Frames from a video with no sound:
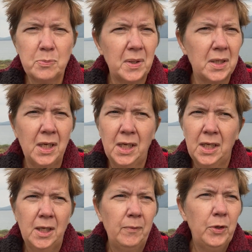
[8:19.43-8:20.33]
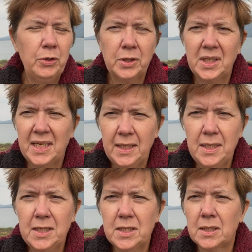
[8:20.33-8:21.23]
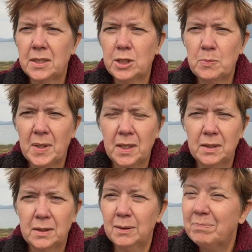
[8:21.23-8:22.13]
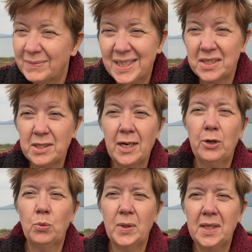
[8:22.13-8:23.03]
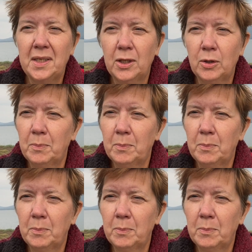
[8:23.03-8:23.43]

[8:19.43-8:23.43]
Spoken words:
But you could easily spend an entire week here.